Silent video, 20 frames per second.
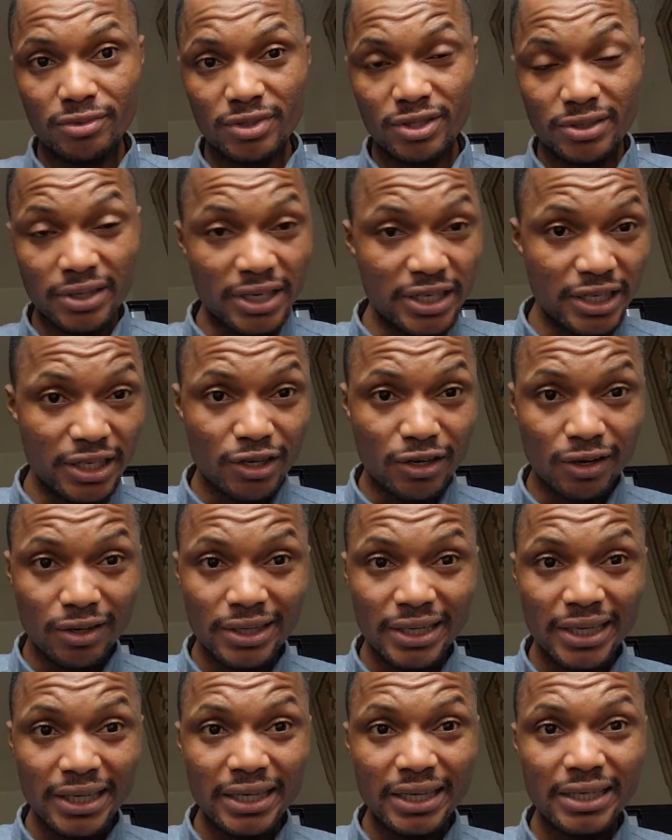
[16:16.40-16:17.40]
training
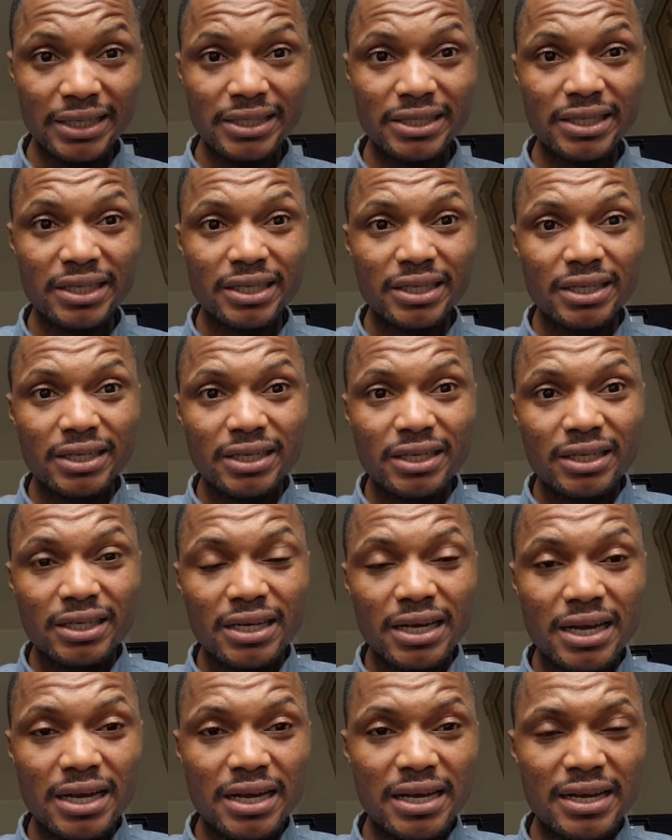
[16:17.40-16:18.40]
college,
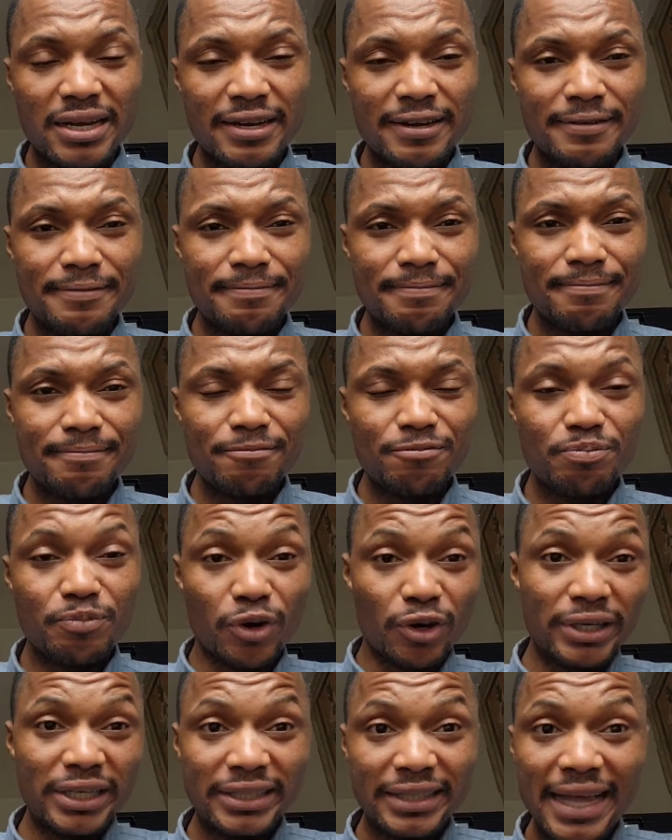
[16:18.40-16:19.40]

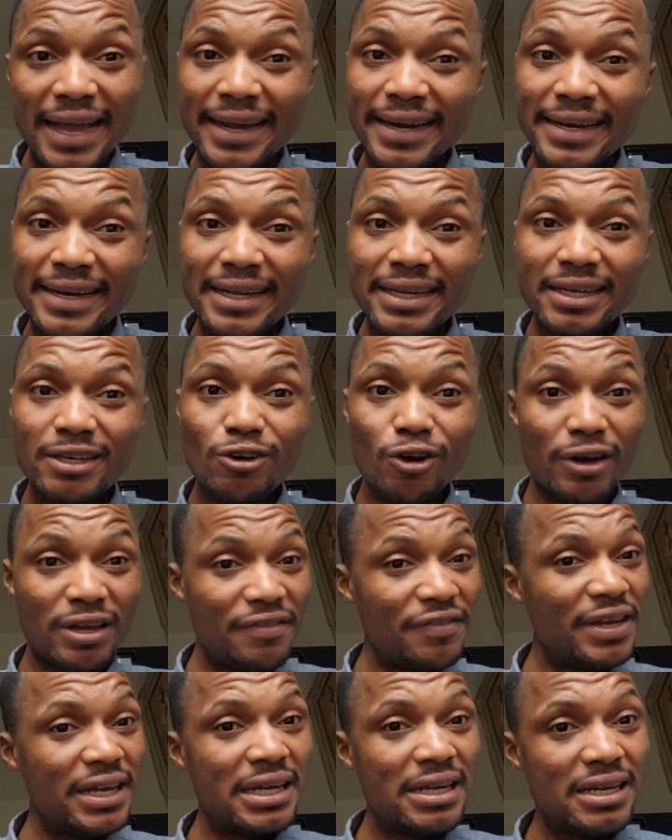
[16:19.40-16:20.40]
polytechnic, or
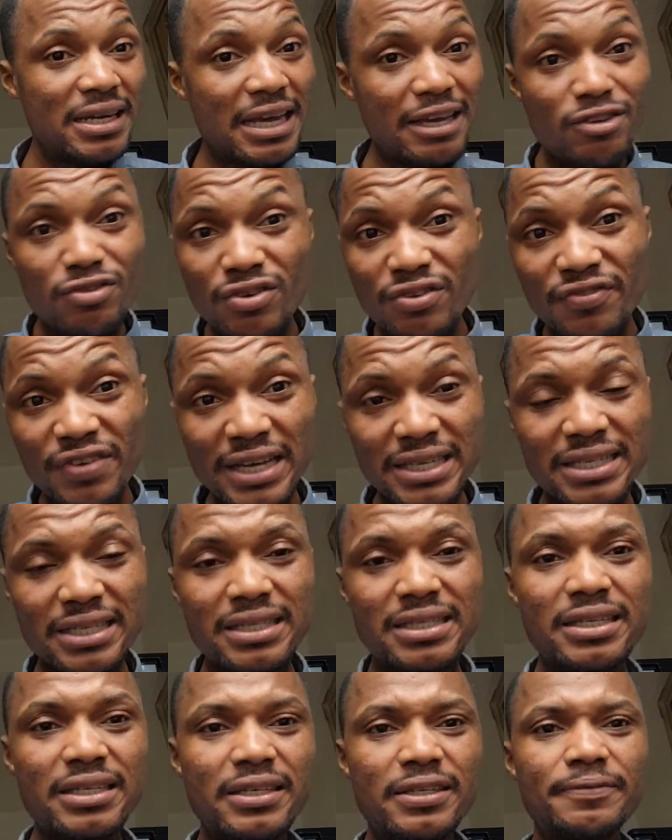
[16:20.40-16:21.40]
even the
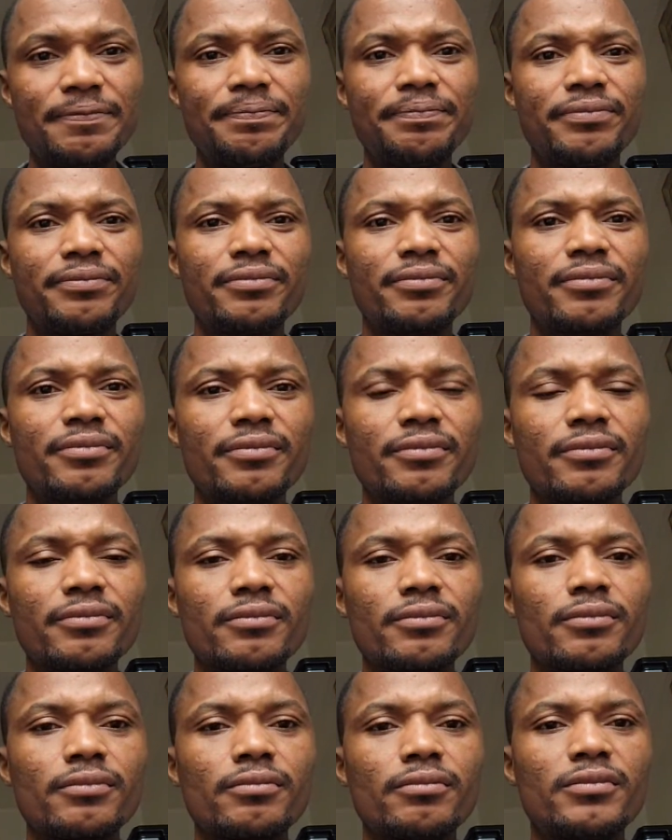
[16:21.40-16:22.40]
university,
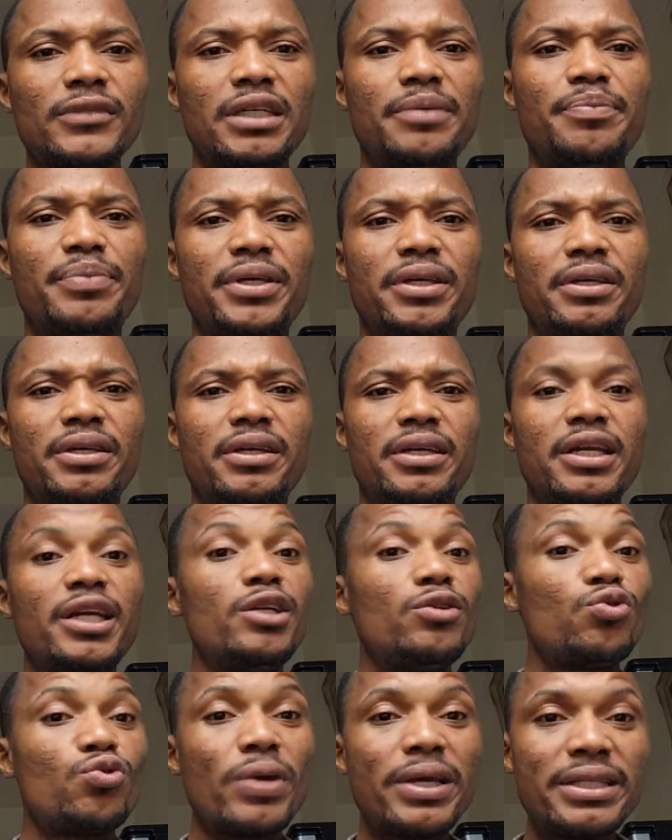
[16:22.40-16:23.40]
maybe
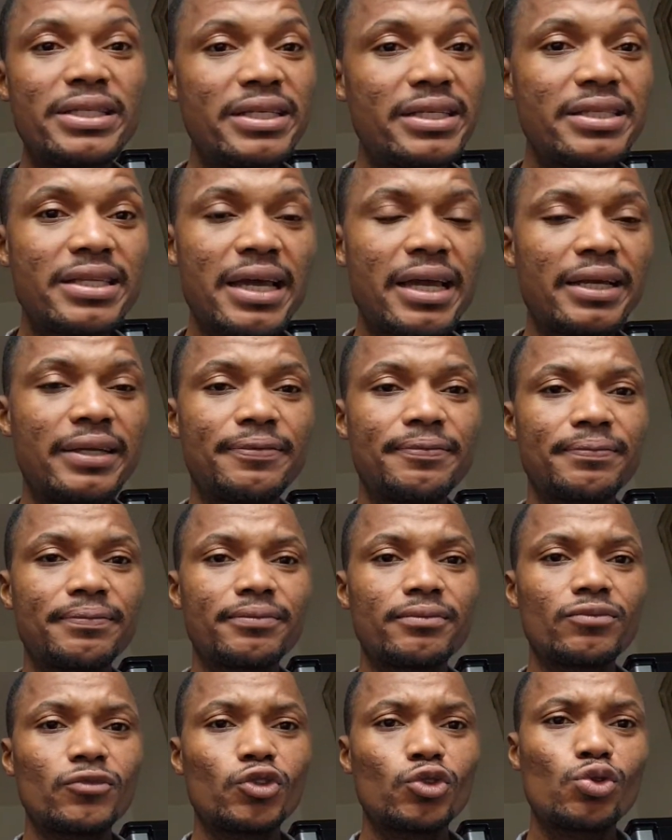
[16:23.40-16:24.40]
in 2010.
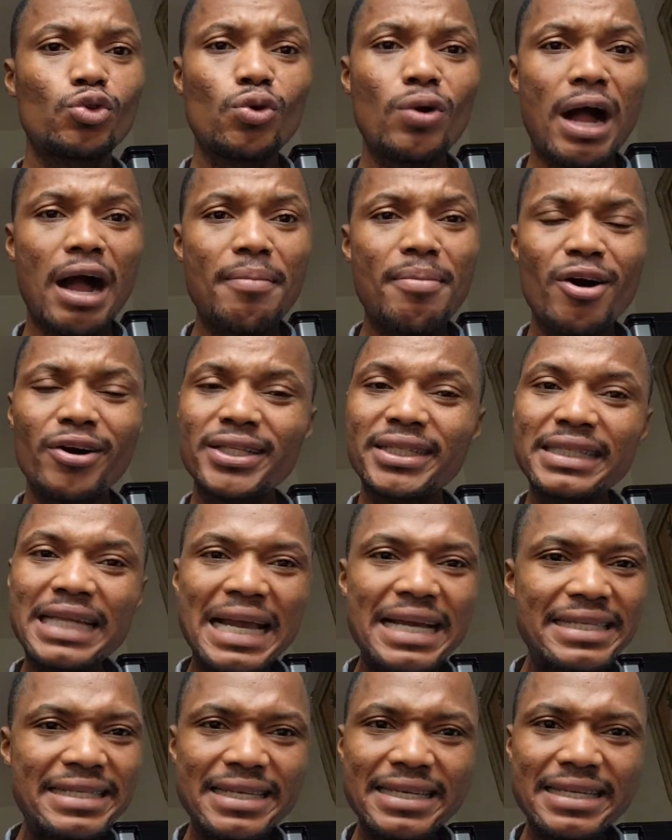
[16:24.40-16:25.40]
So about
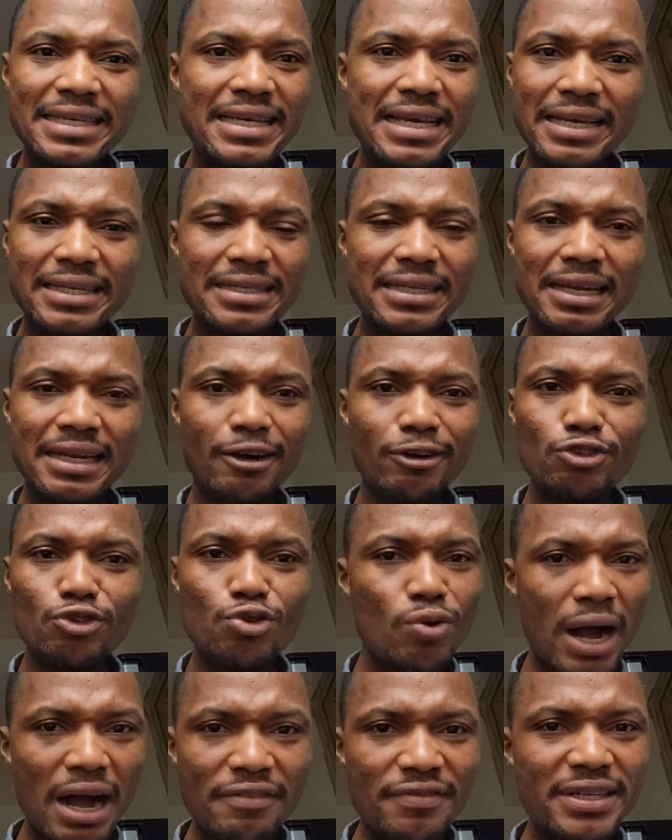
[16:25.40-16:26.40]
13 years now,
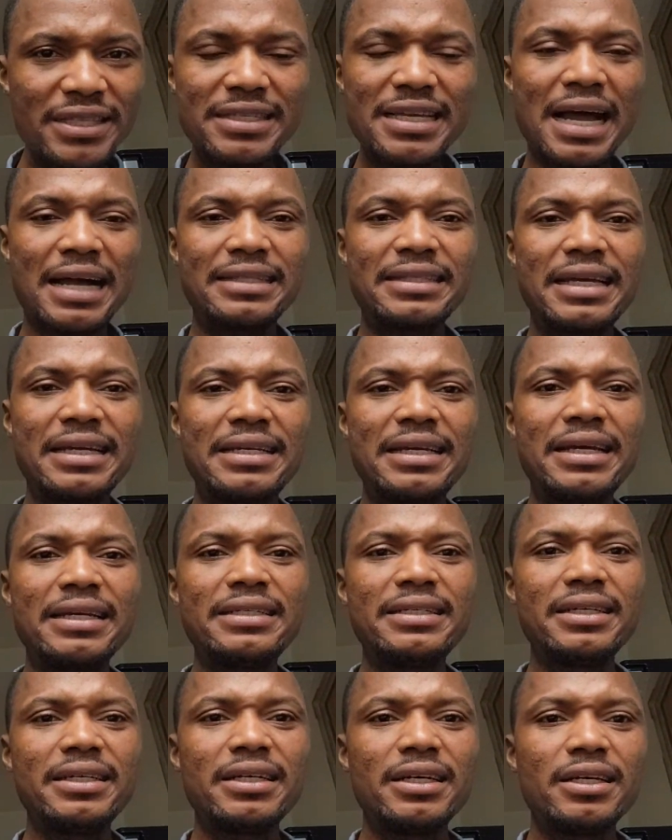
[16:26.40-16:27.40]
you haven't
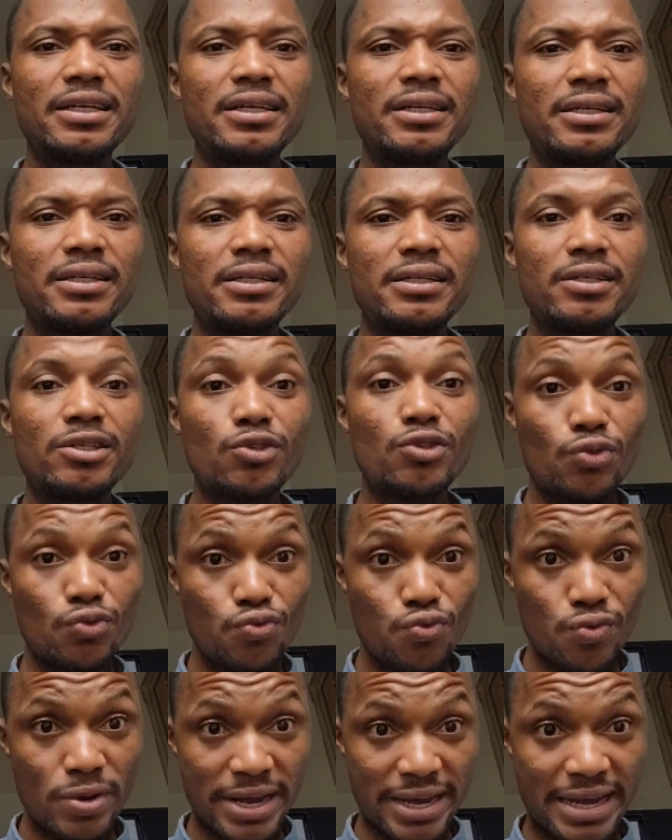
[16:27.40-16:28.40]
attended
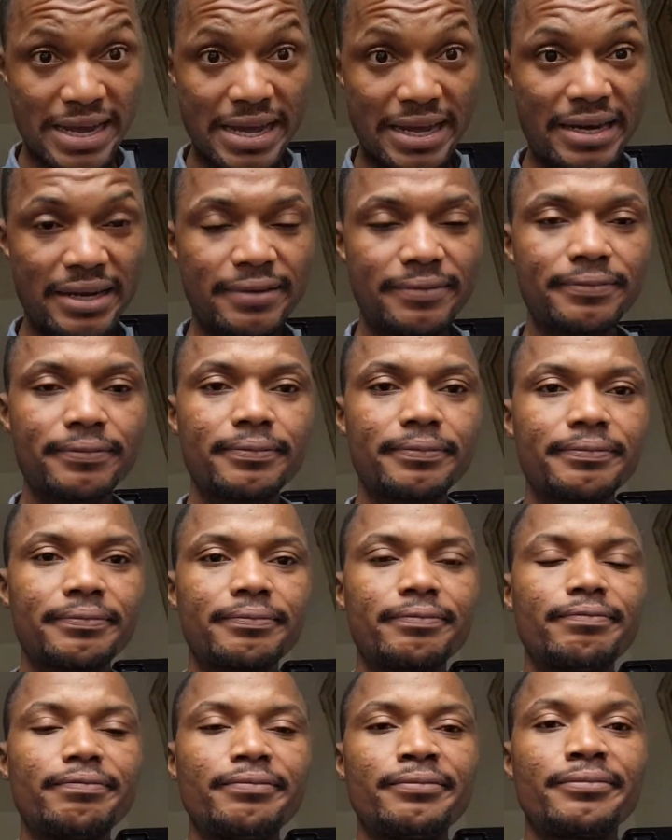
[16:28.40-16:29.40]
school again.
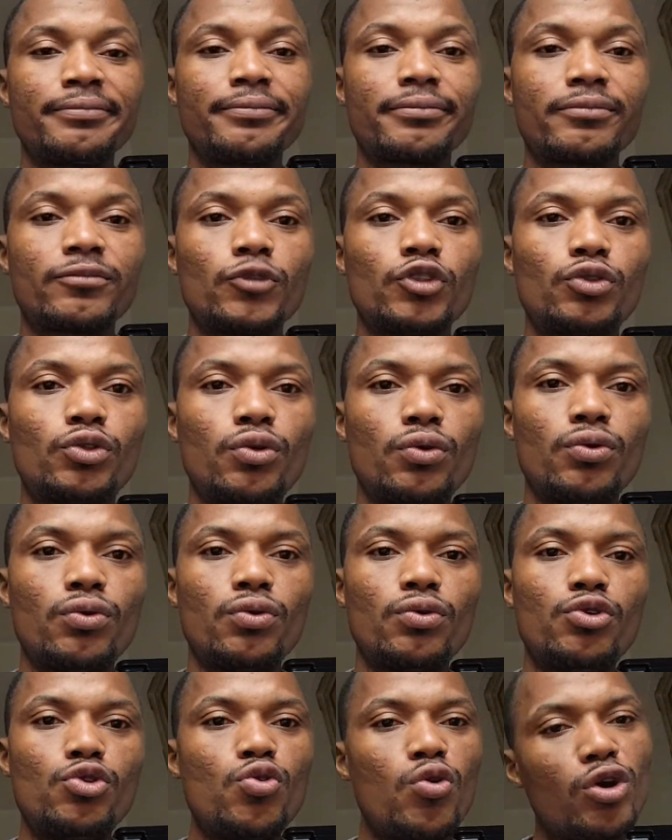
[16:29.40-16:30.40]
So
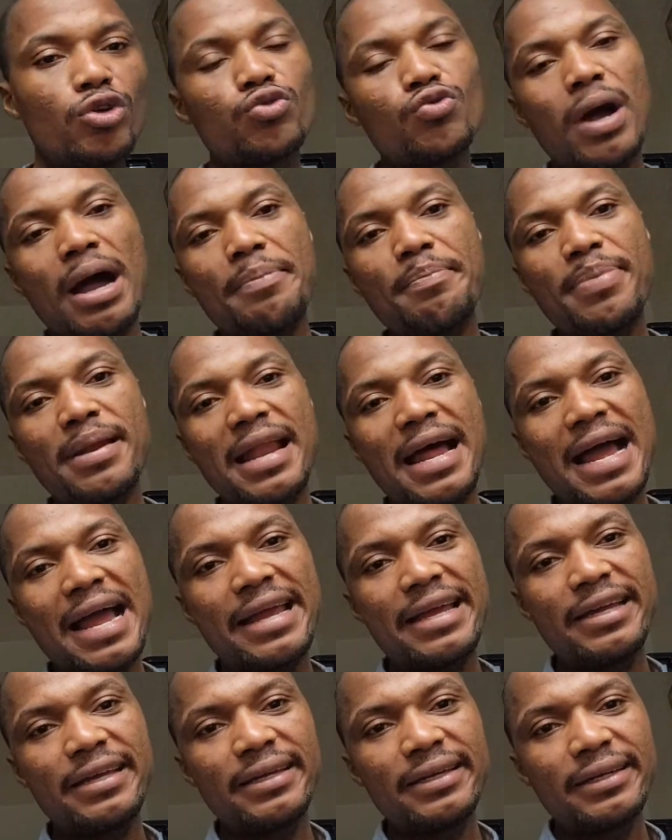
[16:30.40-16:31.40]
you want to
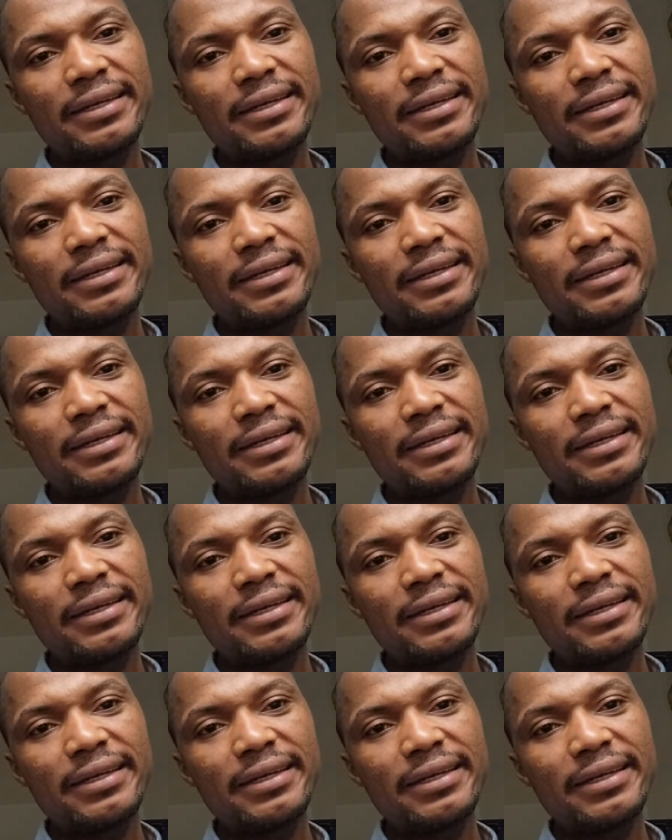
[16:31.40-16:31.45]
apply